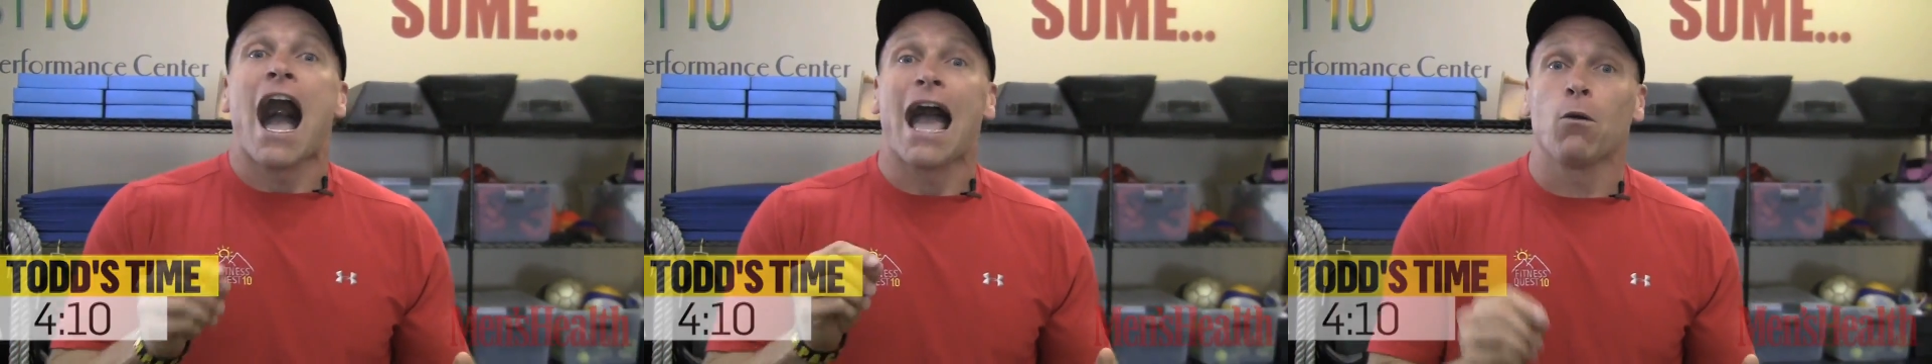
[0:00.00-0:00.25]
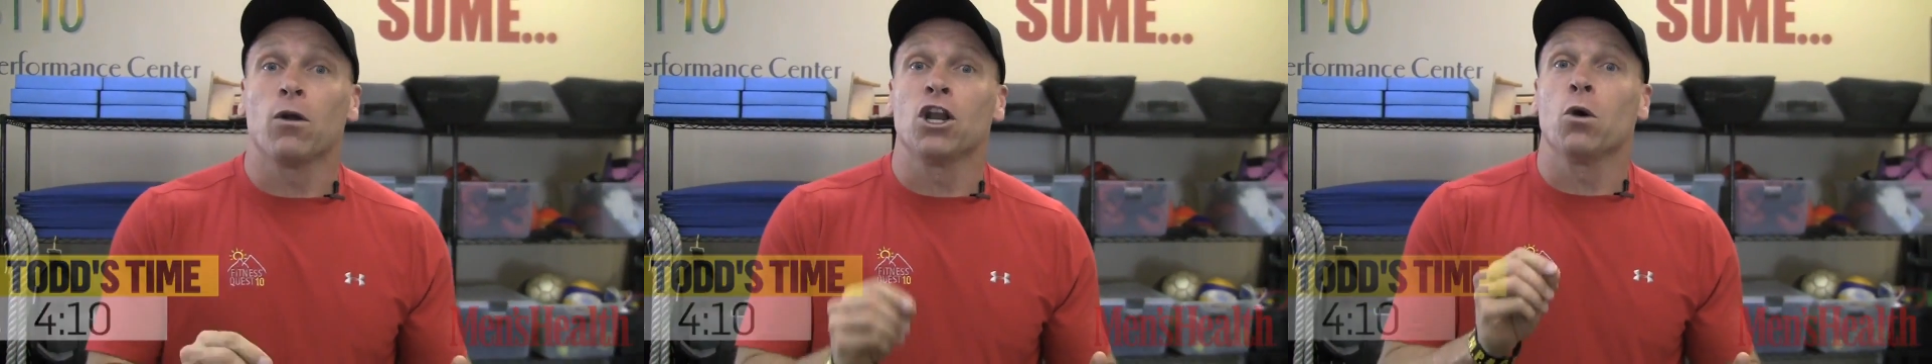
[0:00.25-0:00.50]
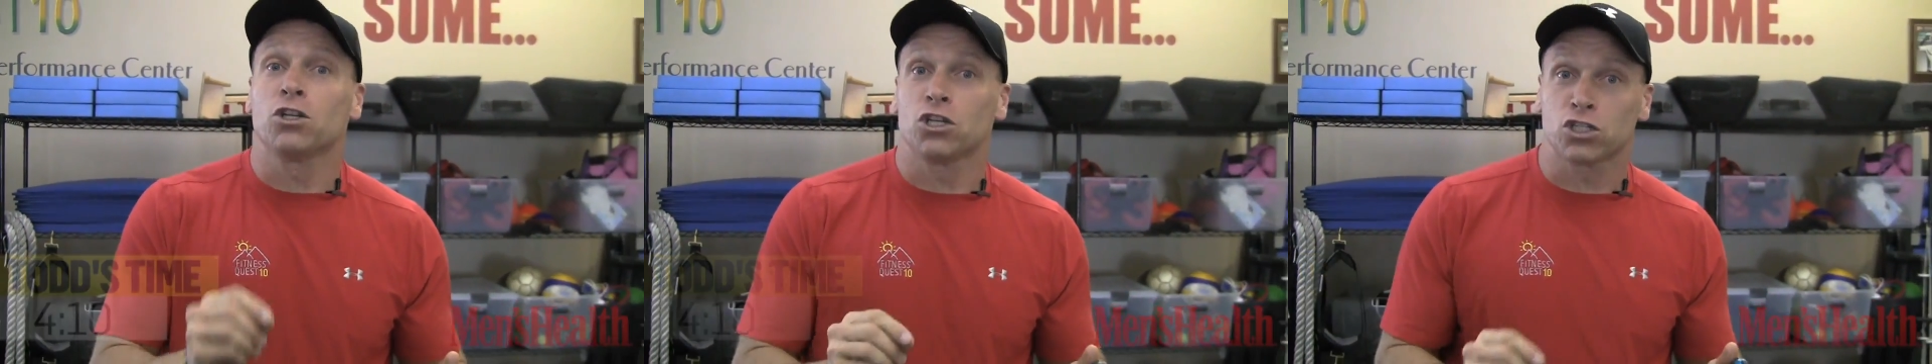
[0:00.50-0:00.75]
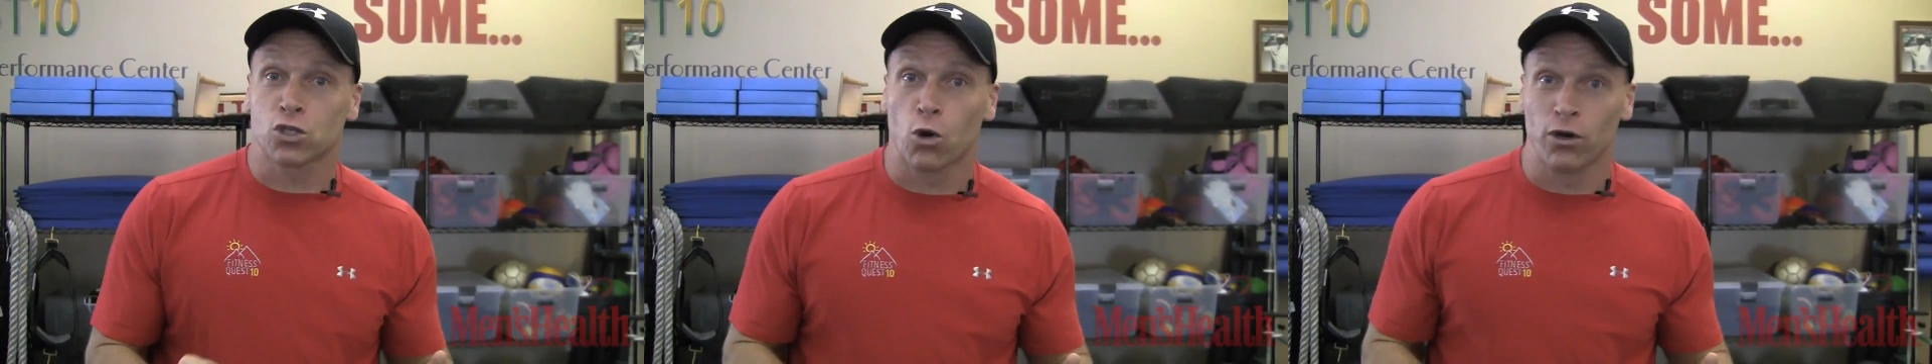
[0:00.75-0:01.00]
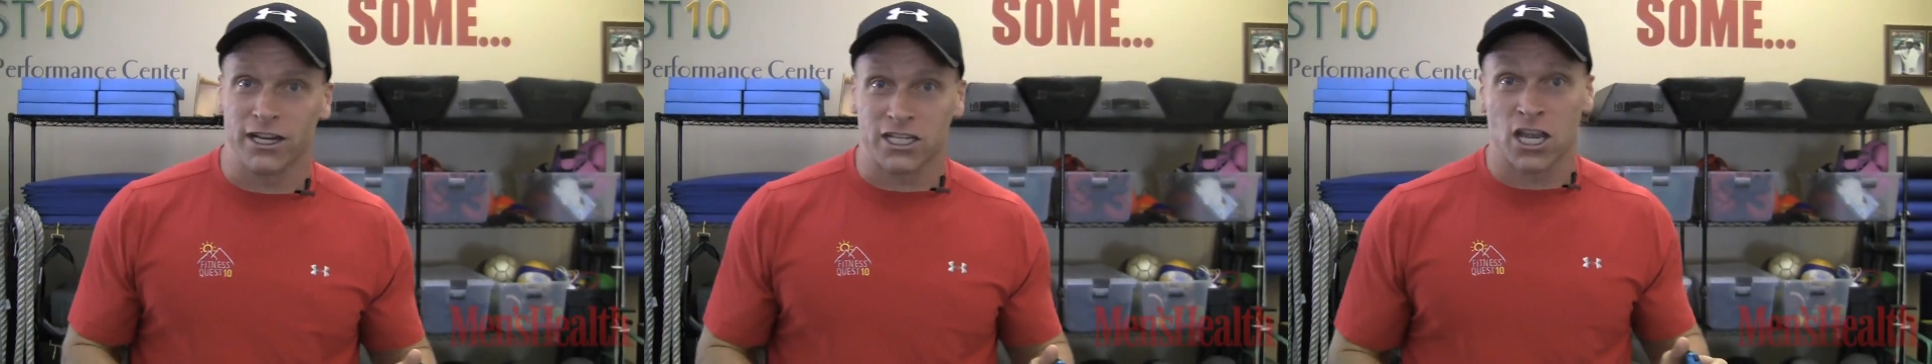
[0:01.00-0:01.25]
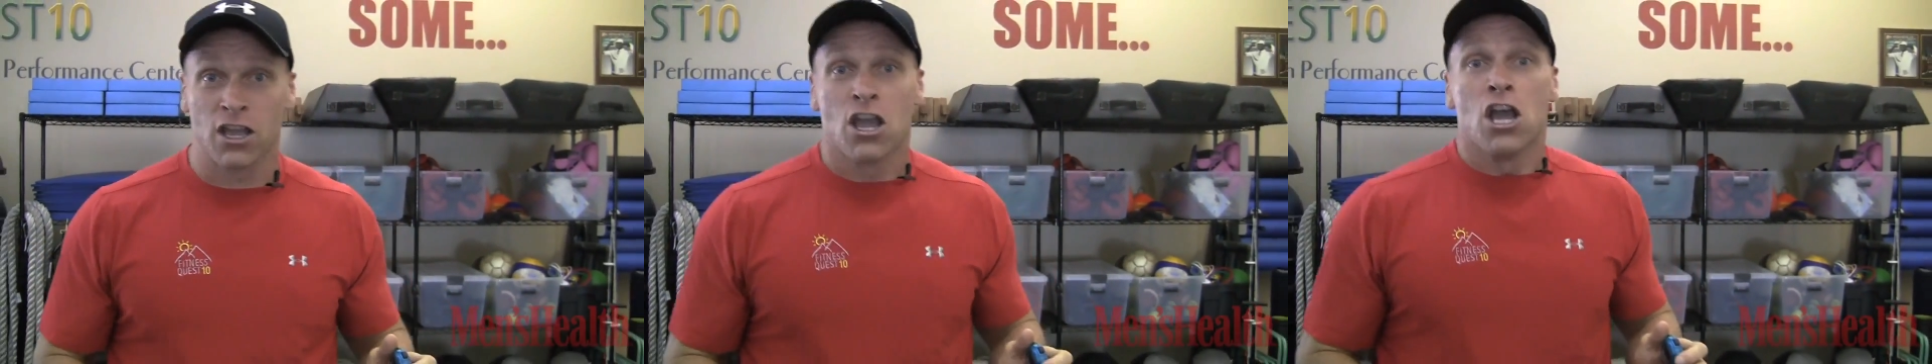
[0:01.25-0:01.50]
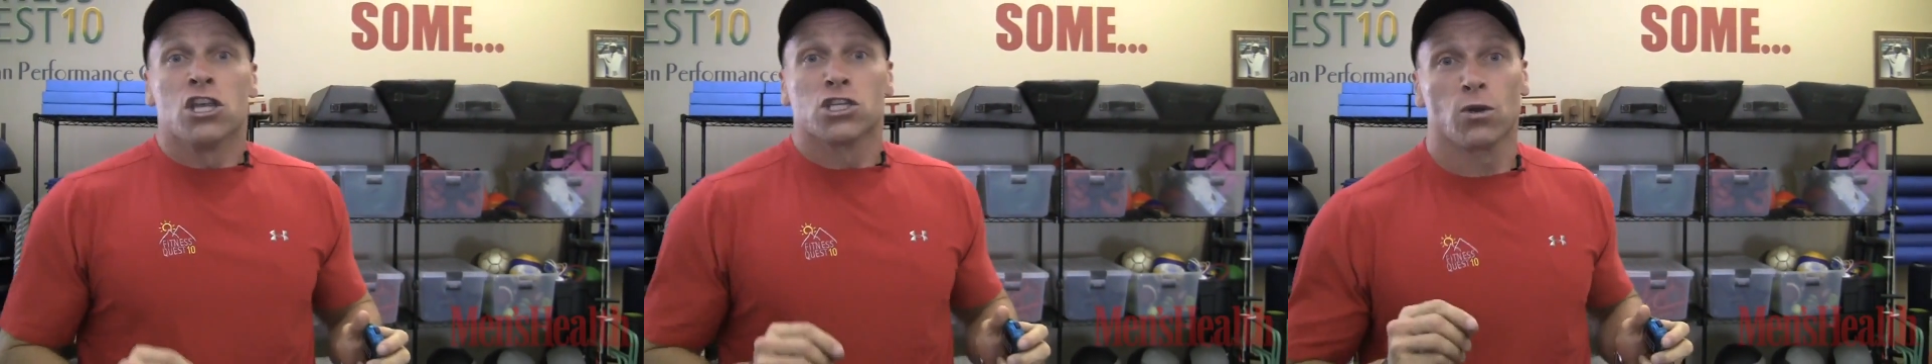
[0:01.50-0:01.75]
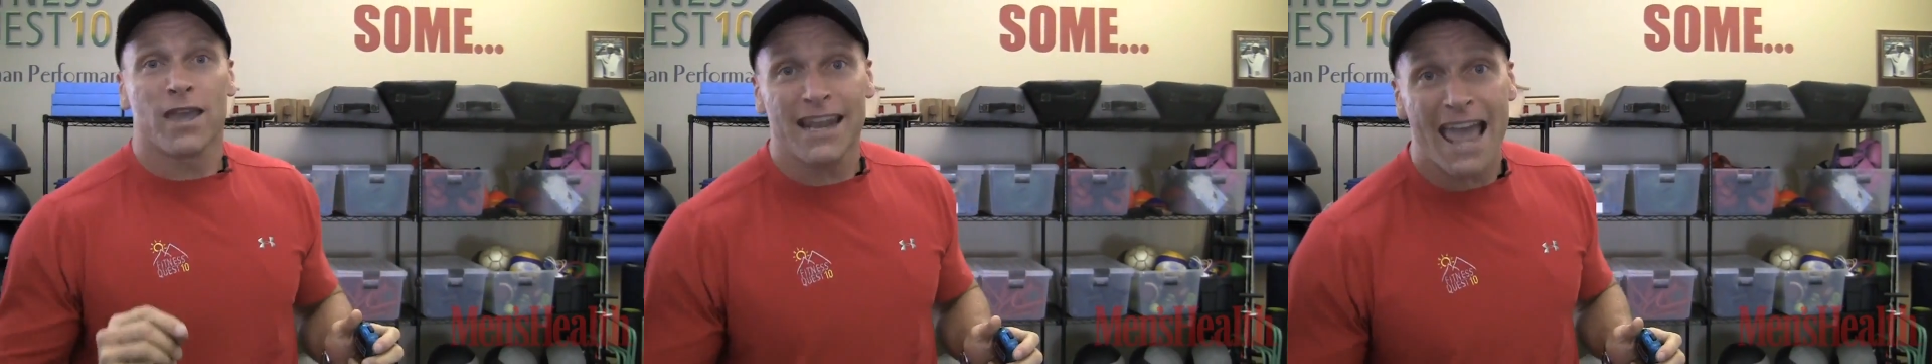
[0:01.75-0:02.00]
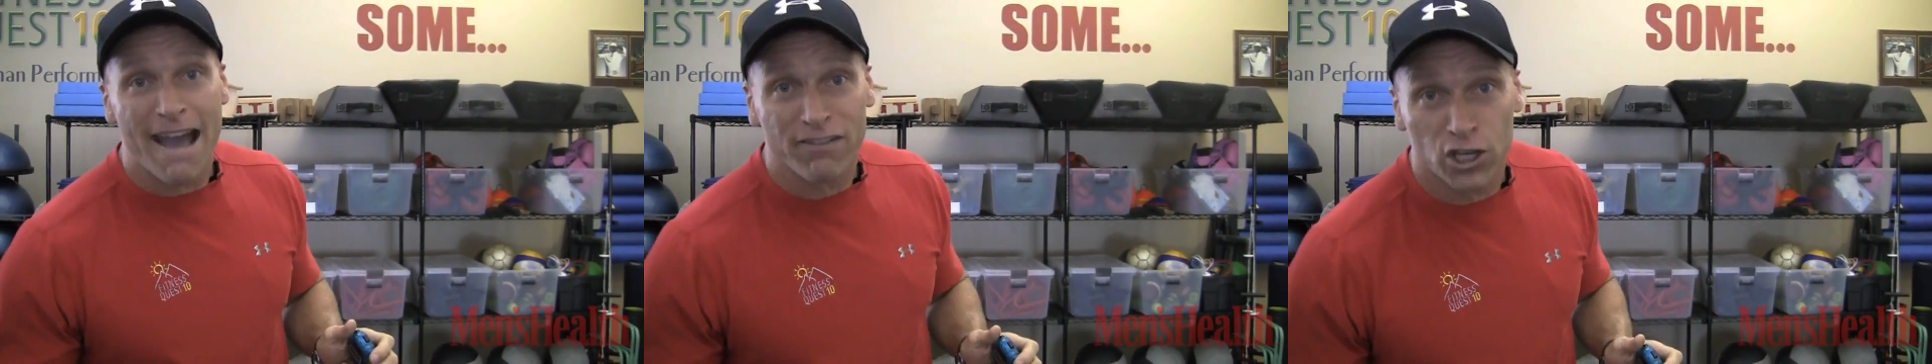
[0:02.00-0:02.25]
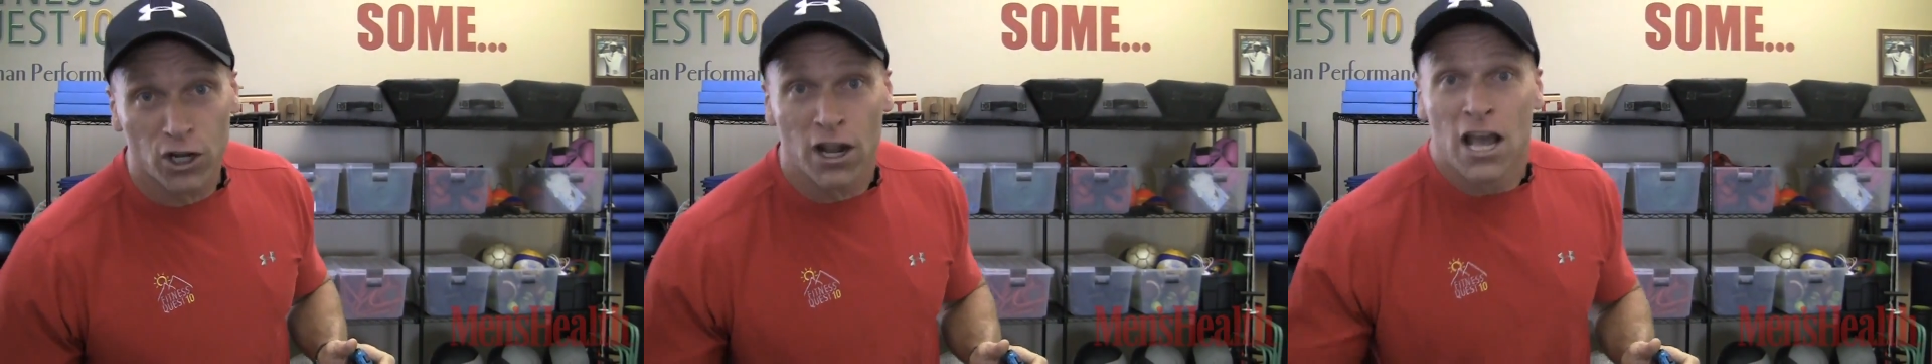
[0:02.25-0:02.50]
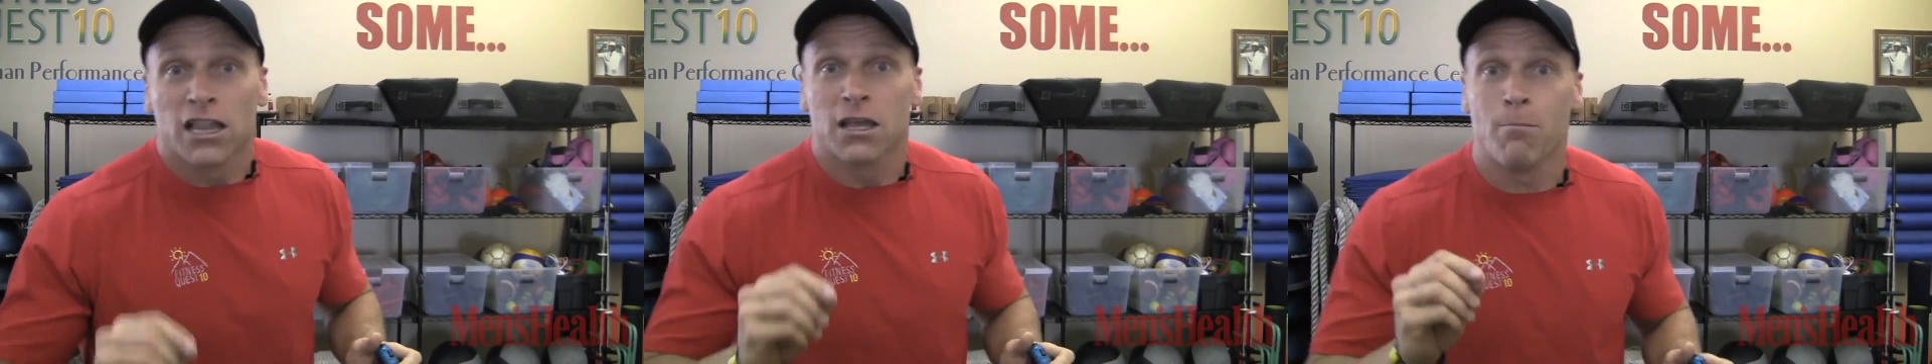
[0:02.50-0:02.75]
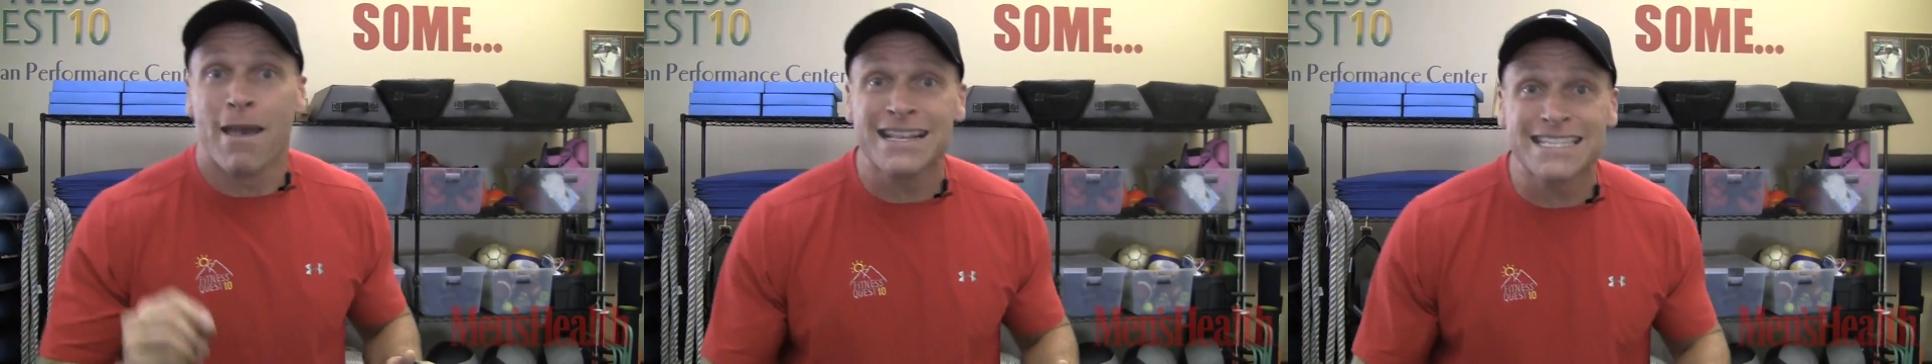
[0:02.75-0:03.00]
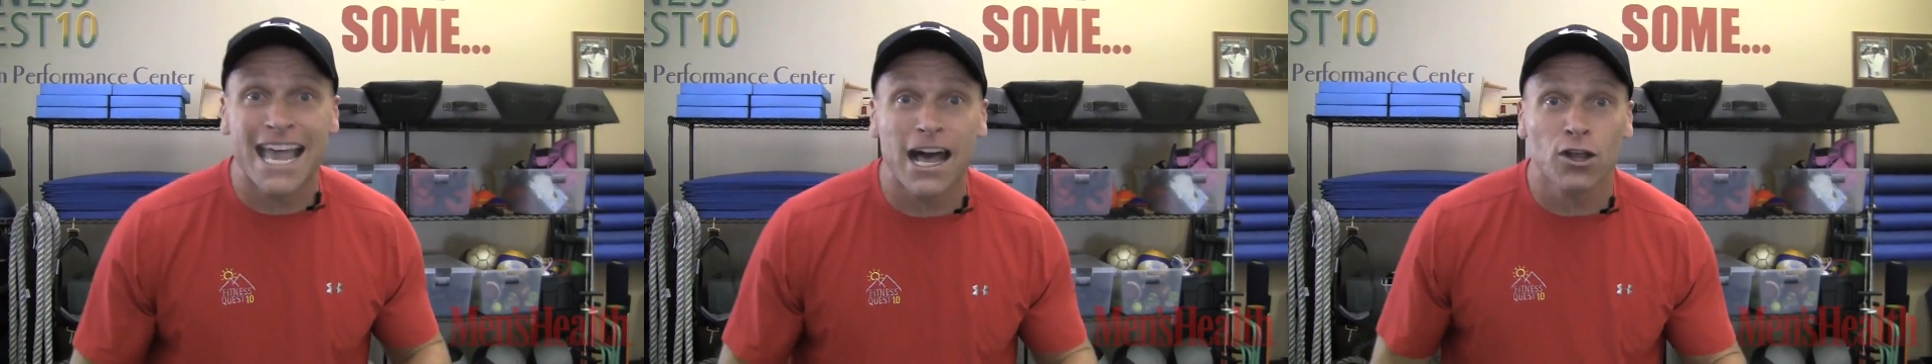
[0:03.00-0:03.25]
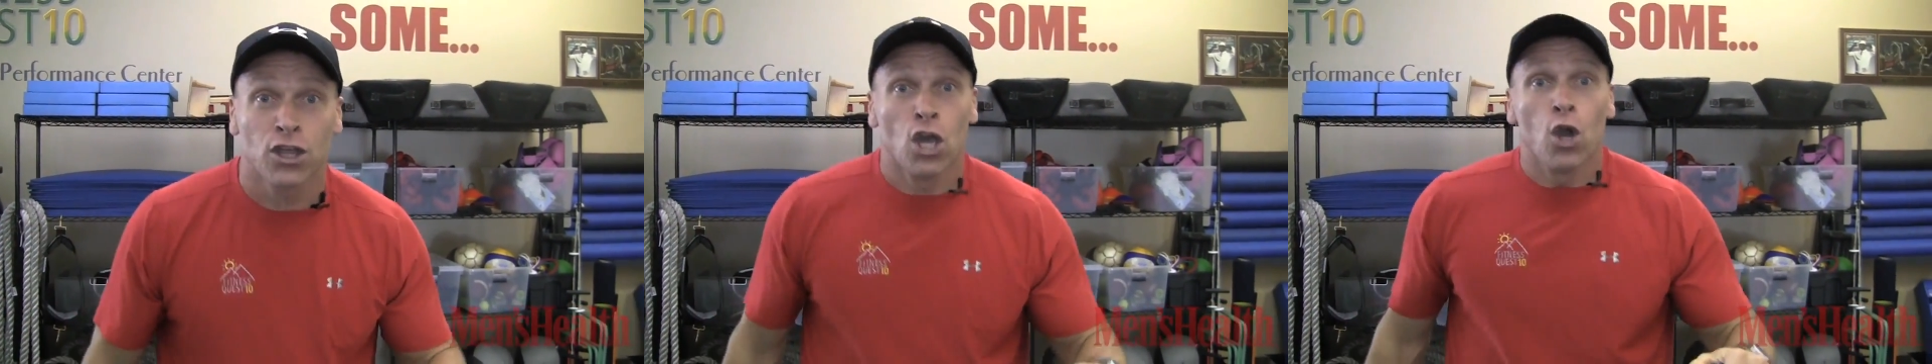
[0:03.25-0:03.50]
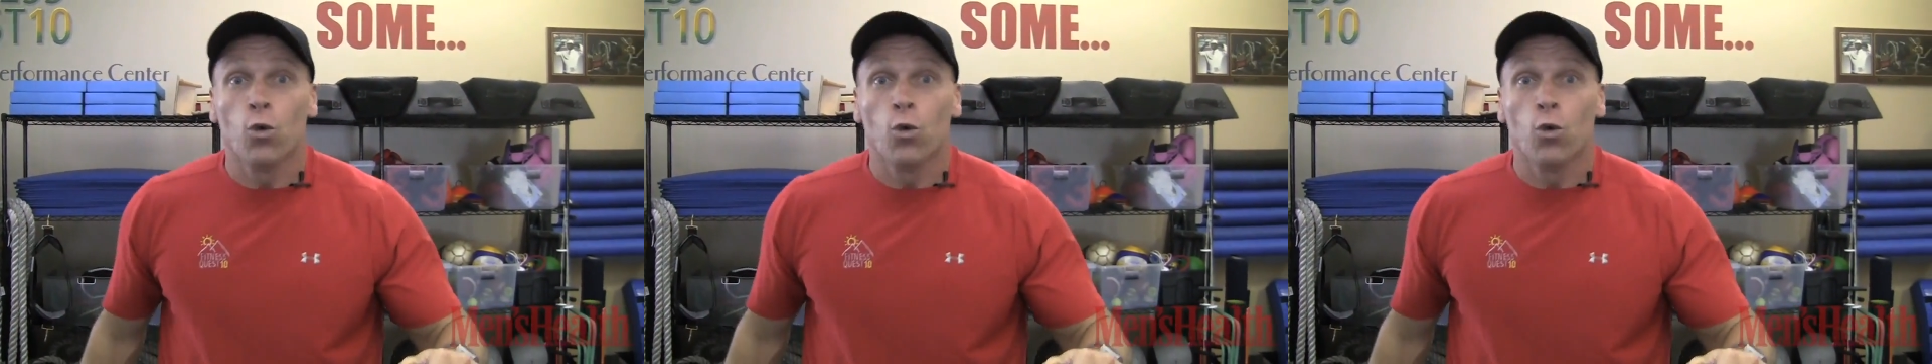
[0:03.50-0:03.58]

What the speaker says: I want to know what your score is. So get after the Men's Health